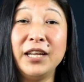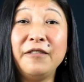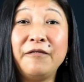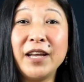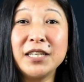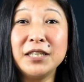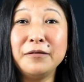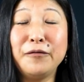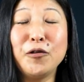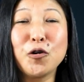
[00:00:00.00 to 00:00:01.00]

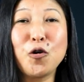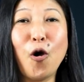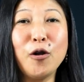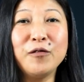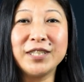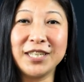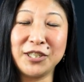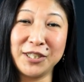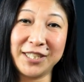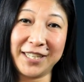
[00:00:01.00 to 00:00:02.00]
effective
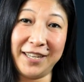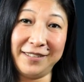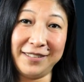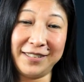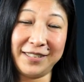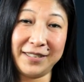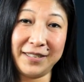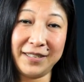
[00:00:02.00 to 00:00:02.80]
conversation skills.